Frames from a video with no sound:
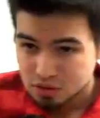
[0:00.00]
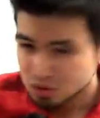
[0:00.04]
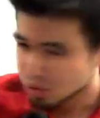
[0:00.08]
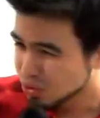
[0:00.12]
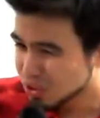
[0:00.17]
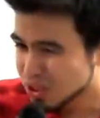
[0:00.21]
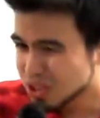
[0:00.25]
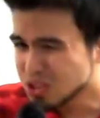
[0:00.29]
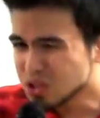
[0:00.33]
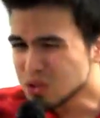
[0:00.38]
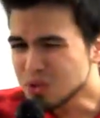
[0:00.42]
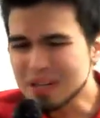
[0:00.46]
So
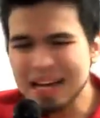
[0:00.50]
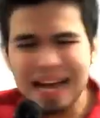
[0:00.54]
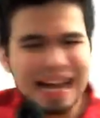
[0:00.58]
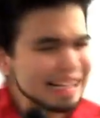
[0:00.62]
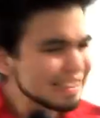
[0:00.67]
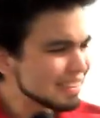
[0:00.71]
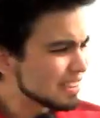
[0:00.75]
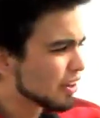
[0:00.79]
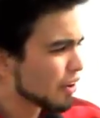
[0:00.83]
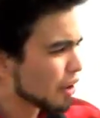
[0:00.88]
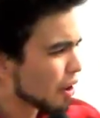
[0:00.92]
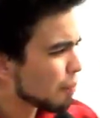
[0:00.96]
did you
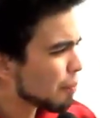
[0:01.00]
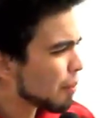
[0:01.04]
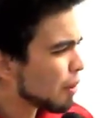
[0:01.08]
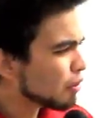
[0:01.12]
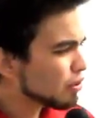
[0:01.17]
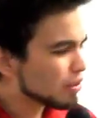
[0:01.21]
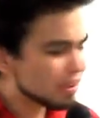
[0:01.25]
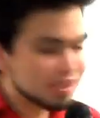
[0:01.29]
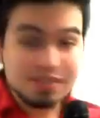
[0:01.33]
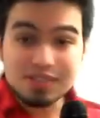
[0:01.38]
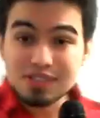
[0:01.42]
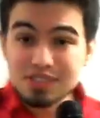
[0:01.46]
guys hear
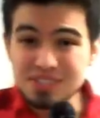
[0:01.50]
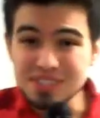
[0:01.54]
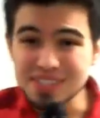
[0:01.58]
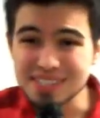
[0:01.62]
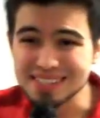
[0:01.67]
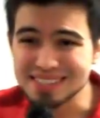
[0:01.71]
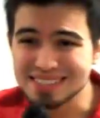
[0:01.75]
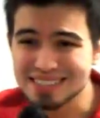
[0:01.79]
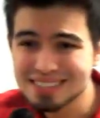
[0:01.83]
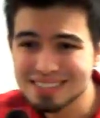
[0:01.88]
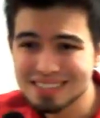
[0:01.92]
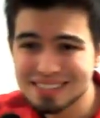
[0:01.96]
about this
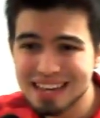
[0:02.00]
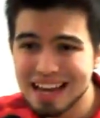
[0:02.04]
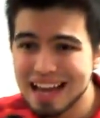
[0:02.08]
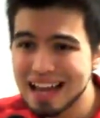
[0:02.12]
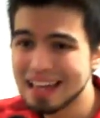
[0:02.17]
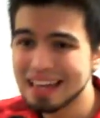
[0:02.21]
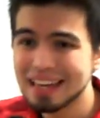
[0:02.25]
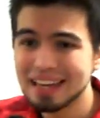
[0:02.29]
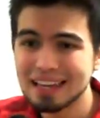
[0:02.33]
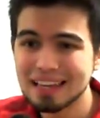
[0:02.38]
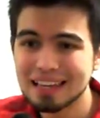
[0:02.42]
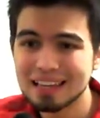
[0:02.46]
Jesus
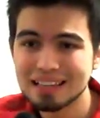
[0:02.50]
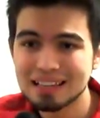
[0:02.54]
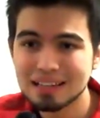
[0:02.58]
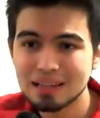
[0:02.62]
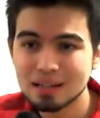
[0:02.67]
guy?